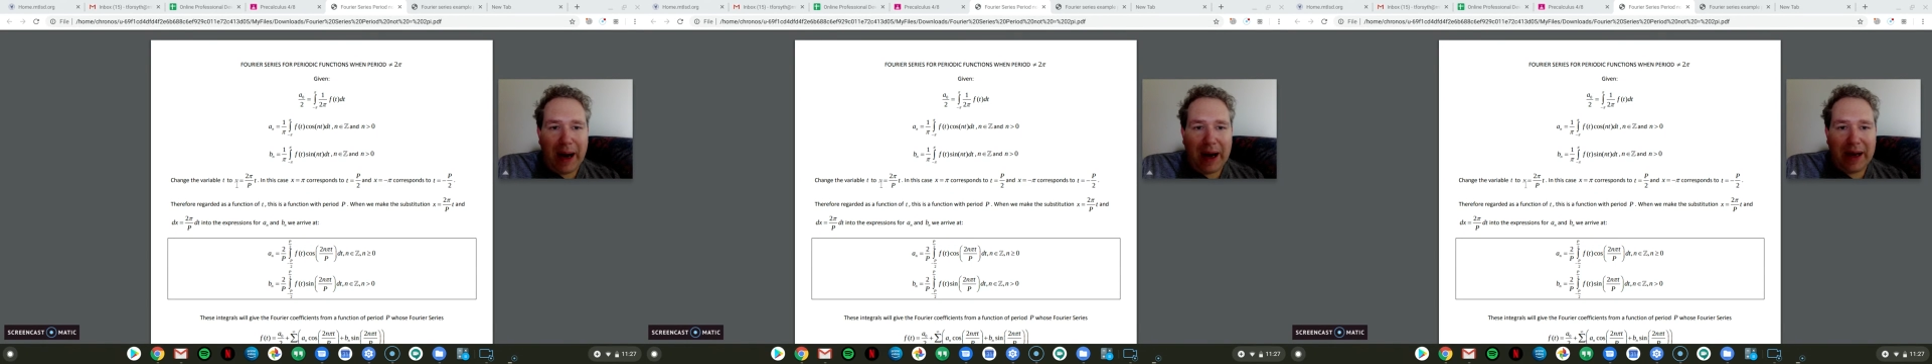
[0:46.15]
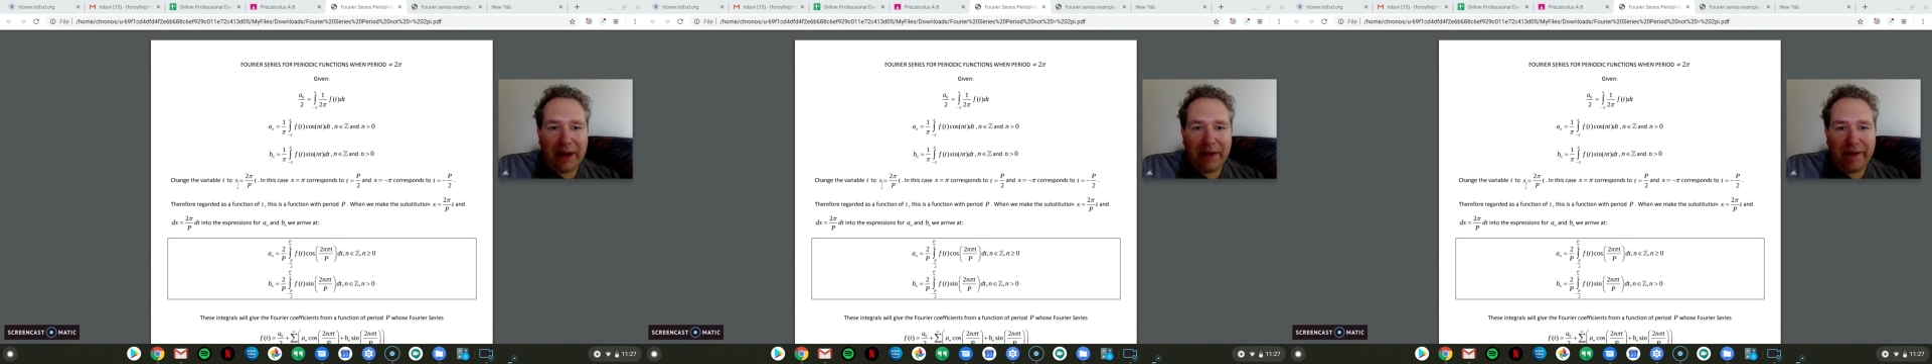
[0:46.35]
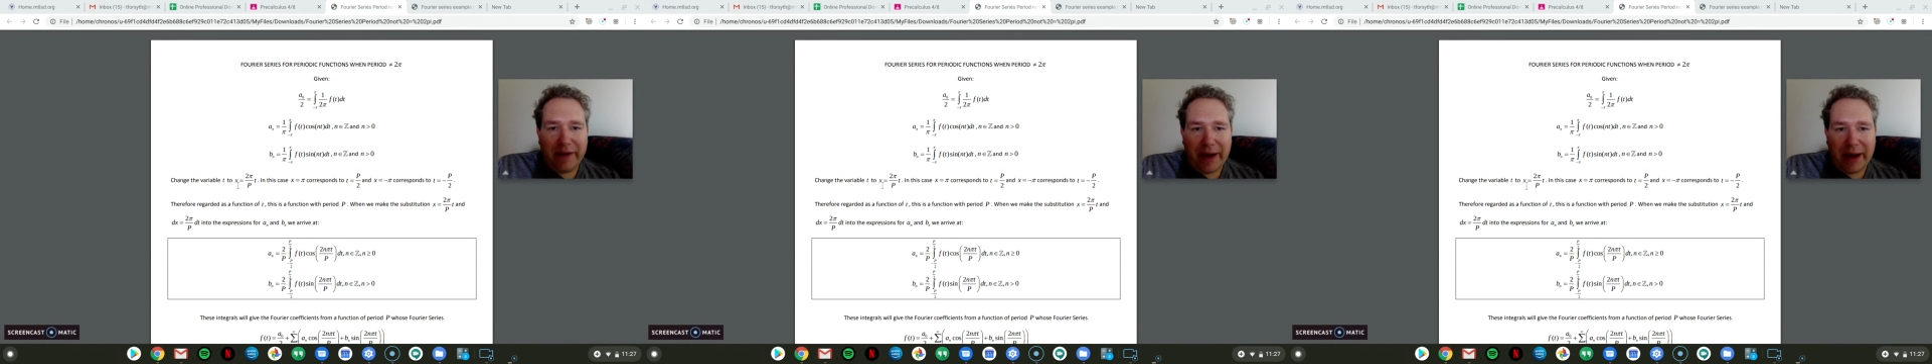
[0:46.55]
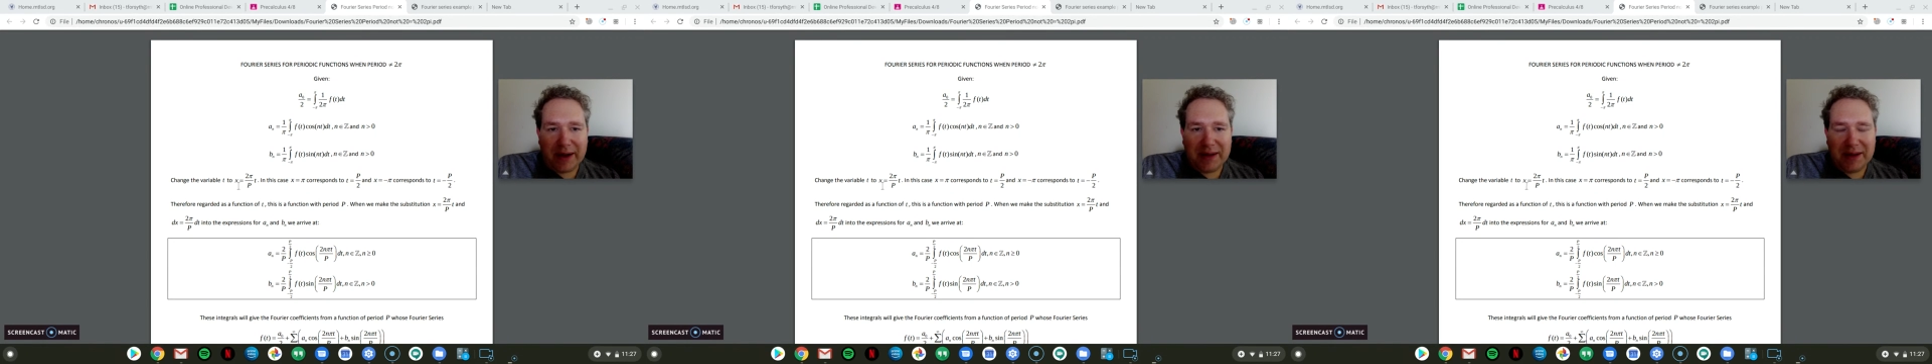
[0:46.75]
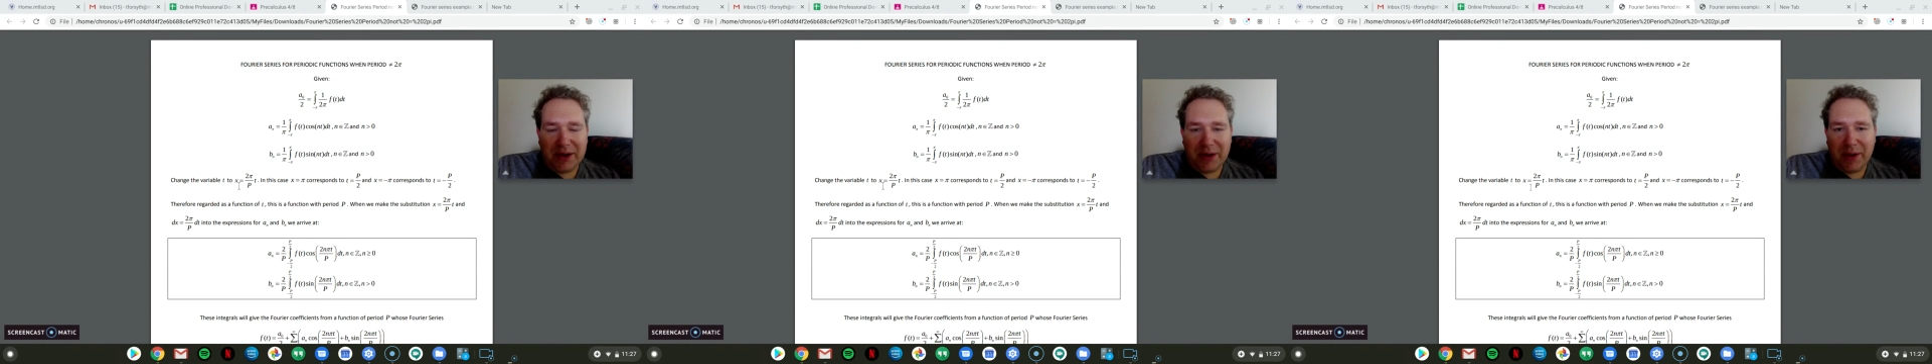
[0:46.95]
pi in for
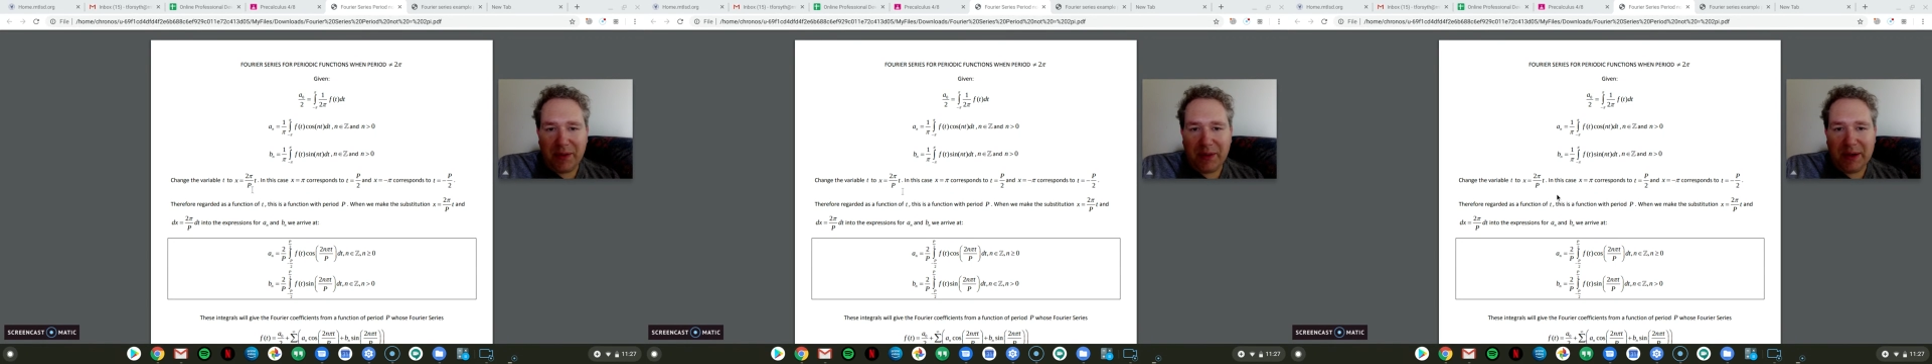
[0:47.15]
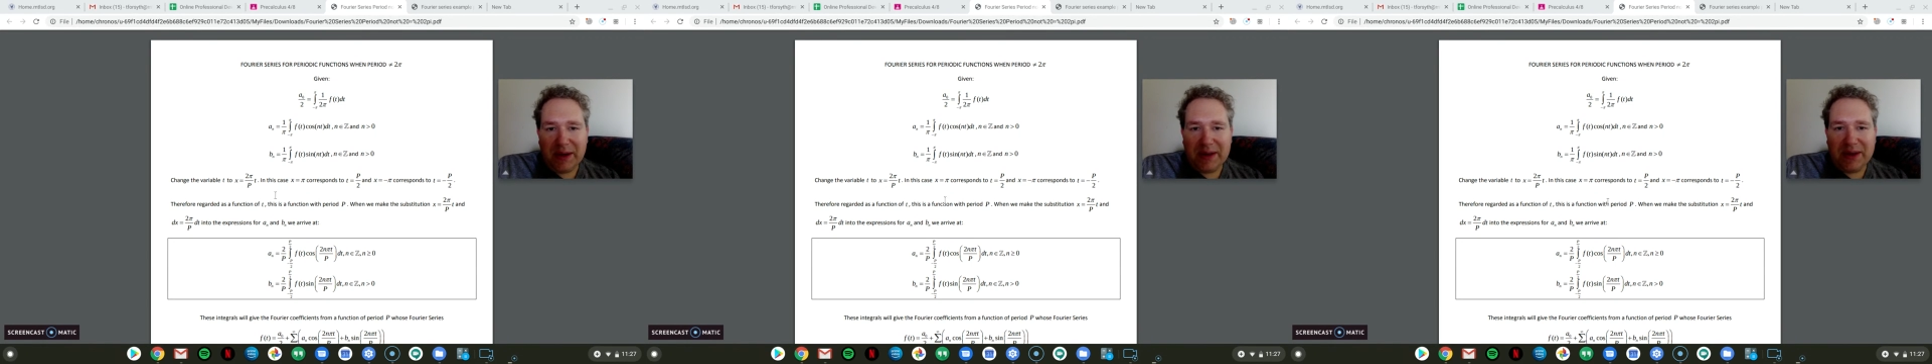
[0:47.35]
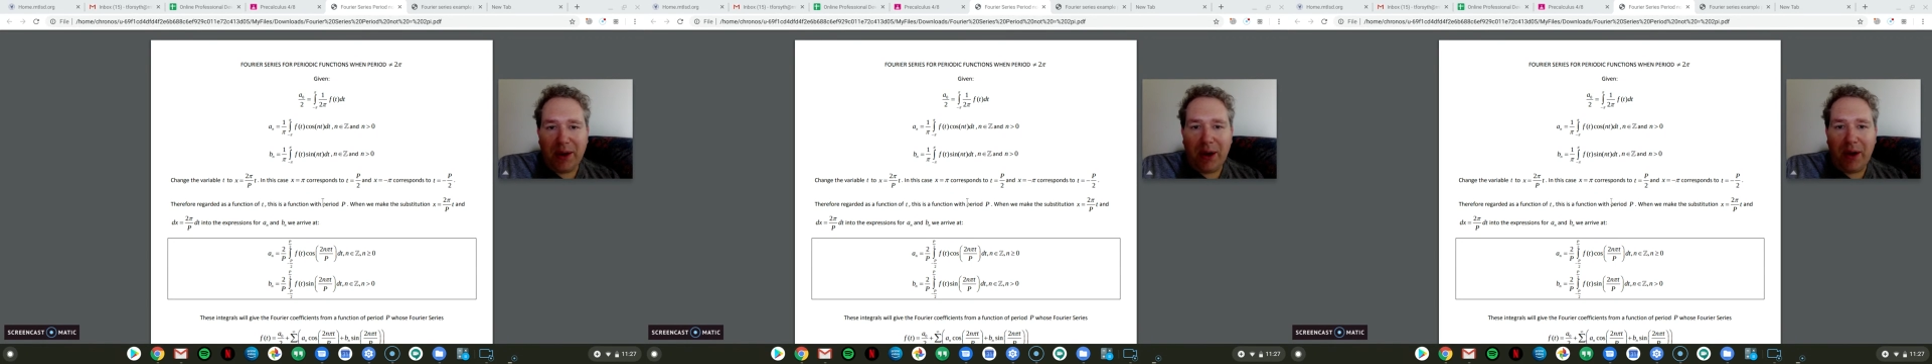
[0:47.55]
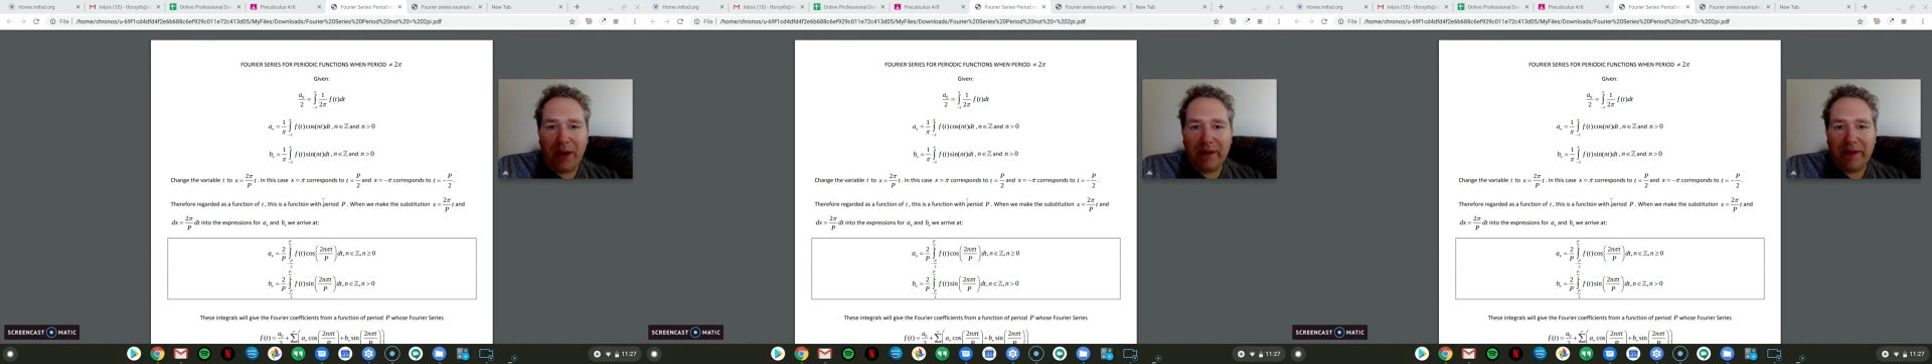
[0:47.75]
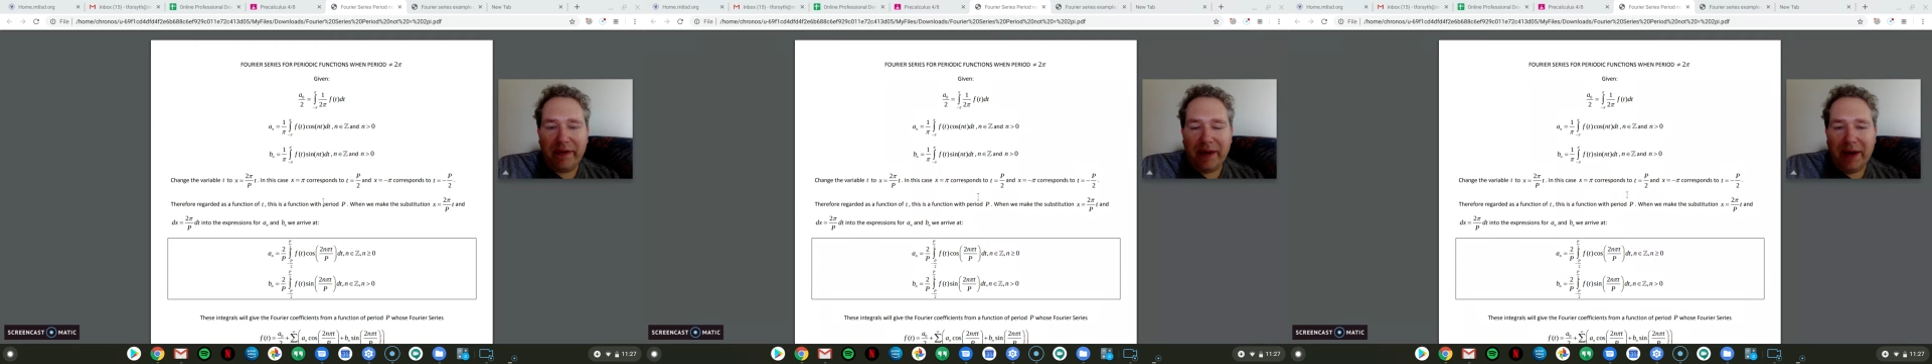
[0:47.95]
x here and
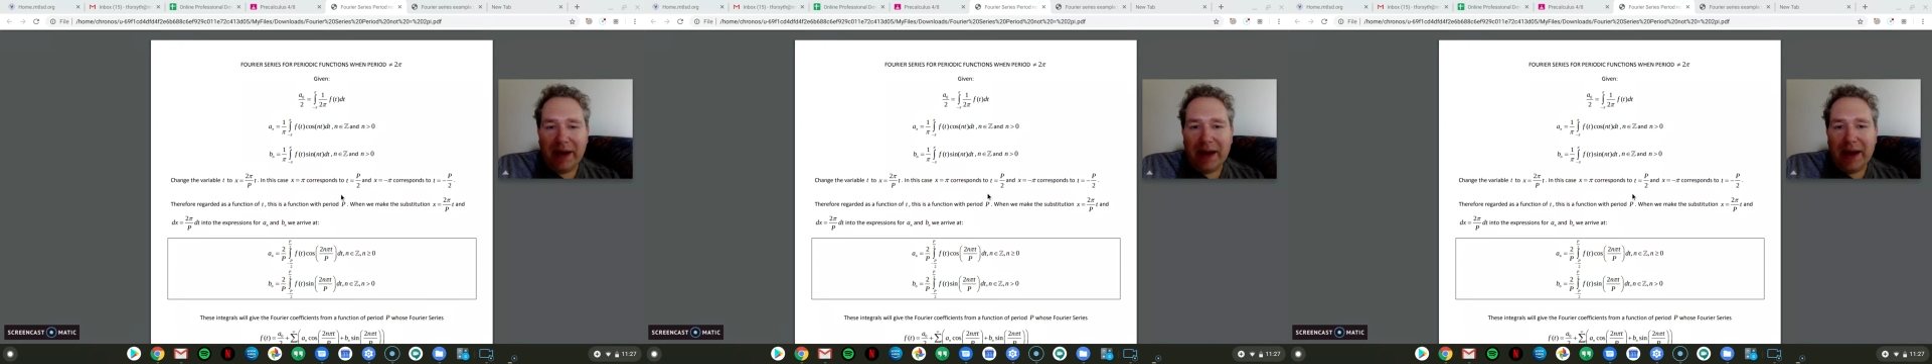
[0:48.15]
resolve,